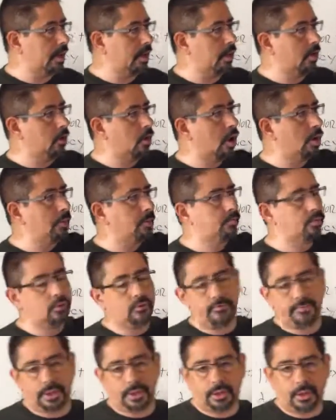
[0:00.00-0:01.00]
a home
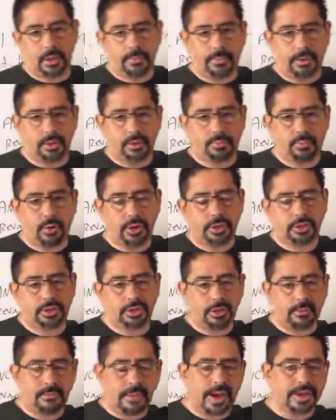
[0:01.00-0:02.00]
improvement company is pointing
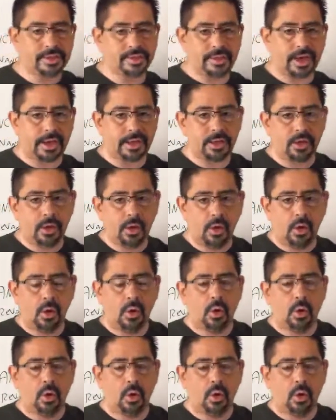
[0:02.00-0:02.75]
to my site,